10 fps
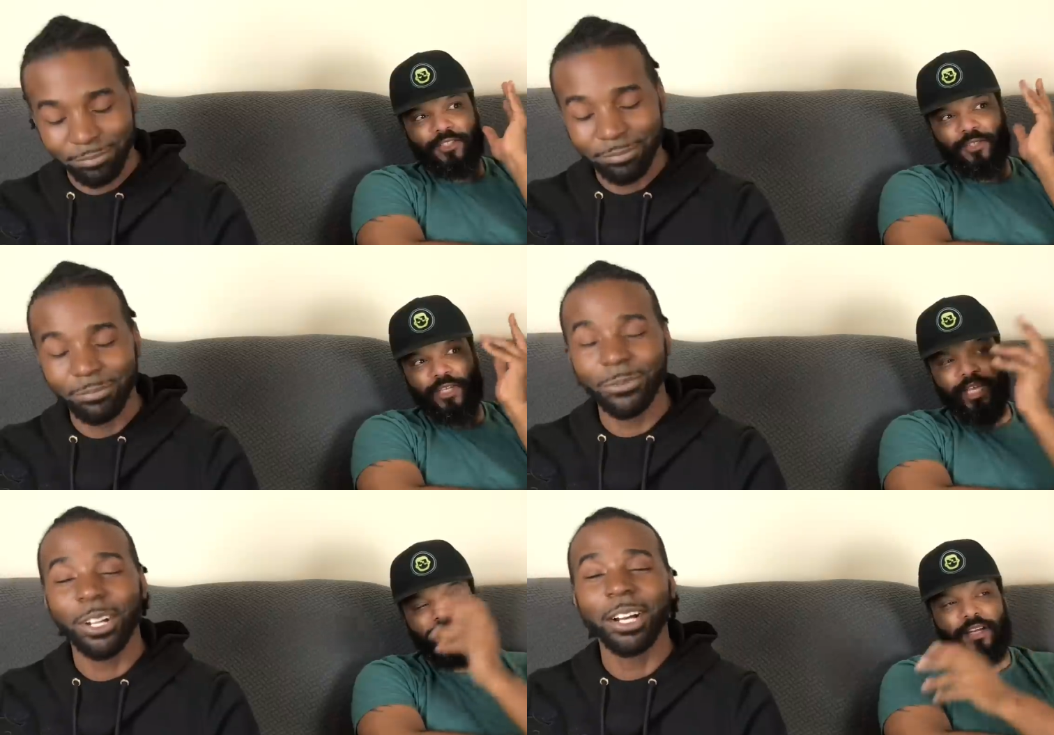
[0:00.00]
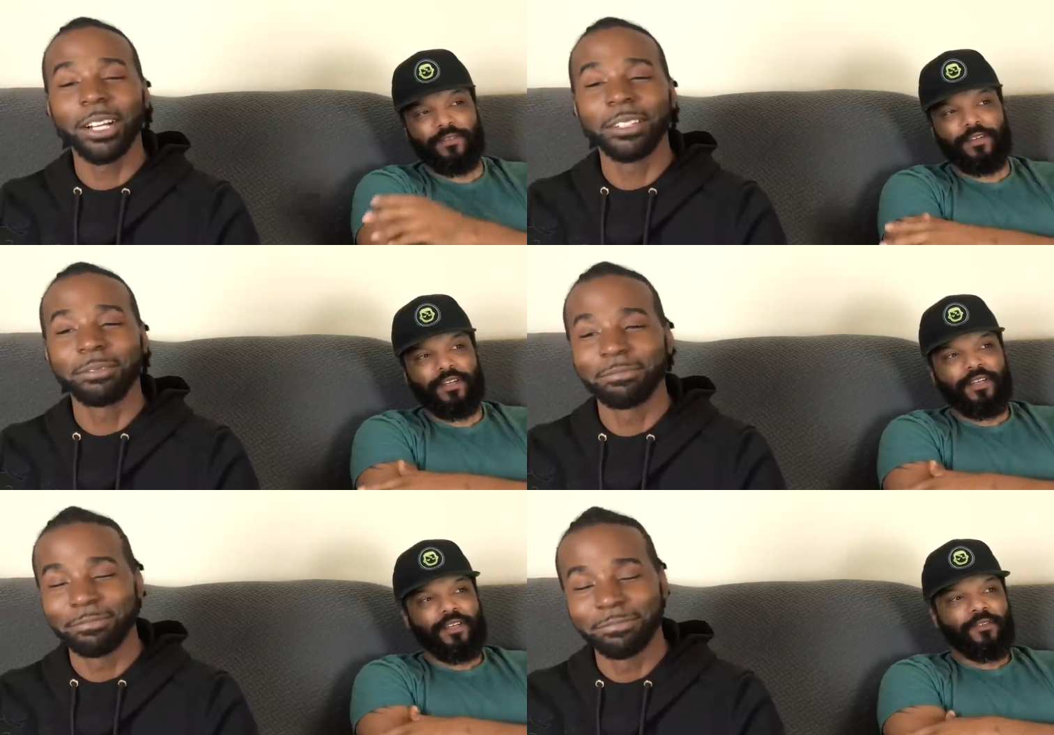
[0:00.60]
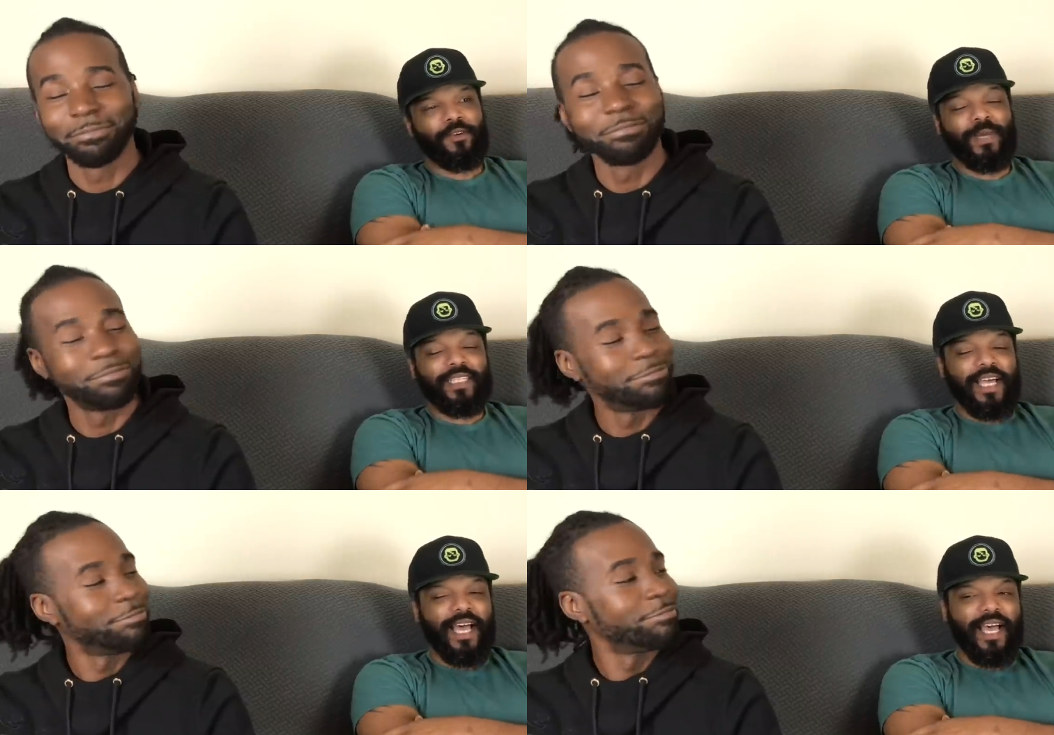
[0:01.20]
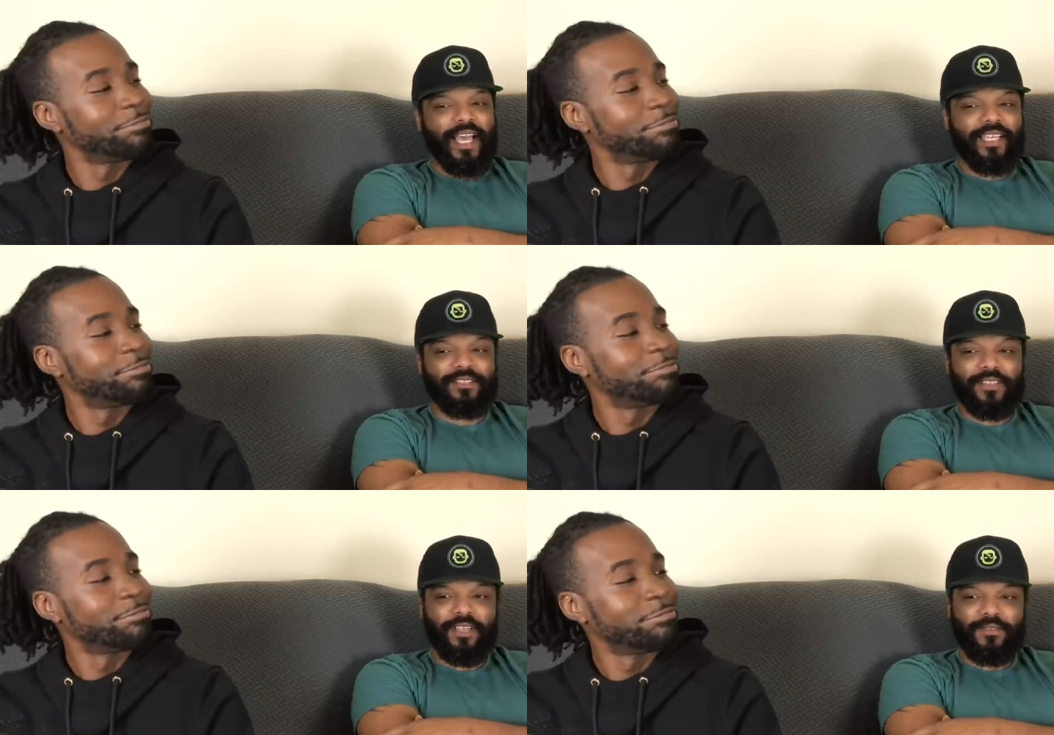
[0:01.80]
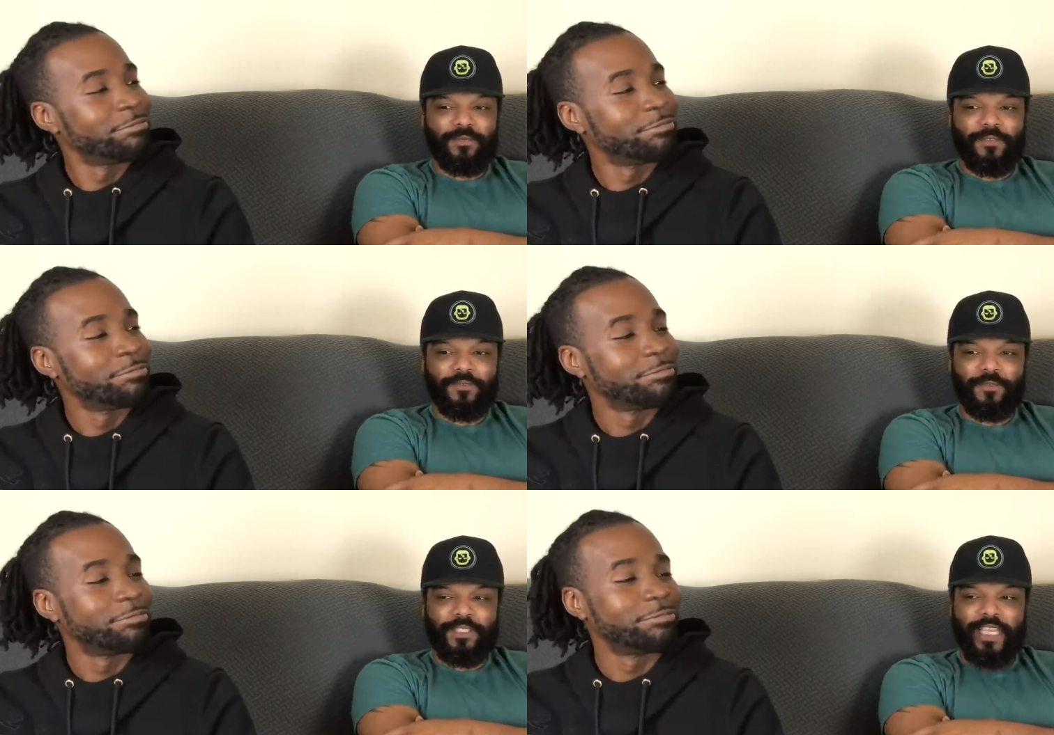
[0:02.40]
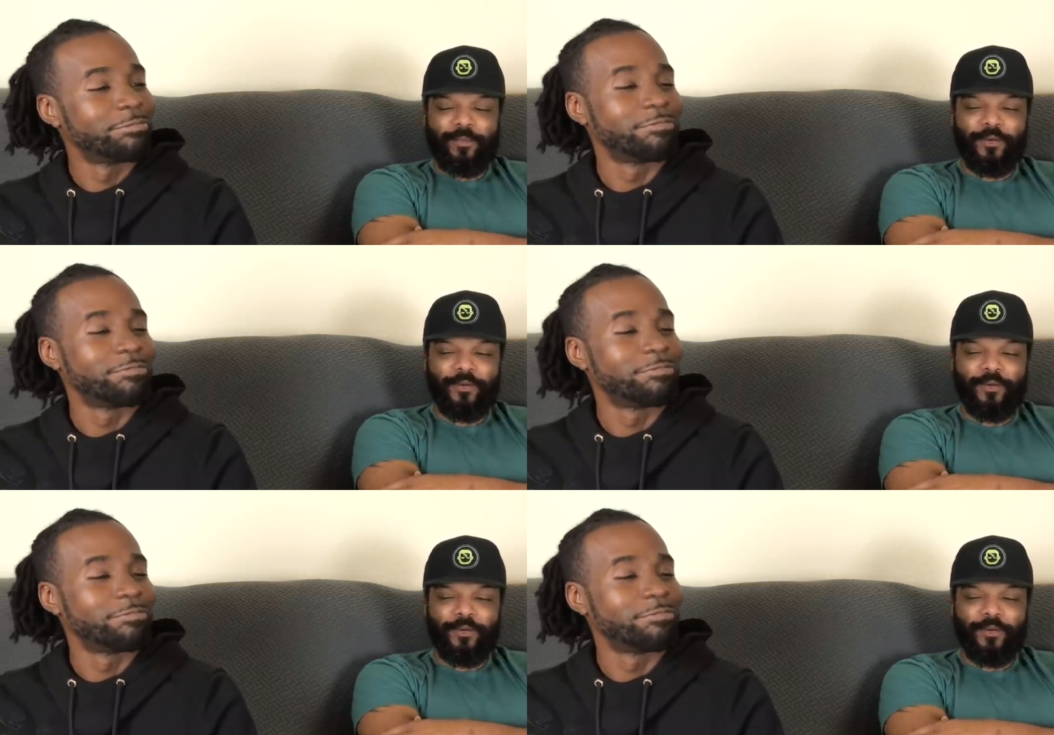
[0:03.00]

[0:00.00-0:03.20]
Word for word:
Speaker 1: so you got to right. cover. What about the eyes? You can cover. What she got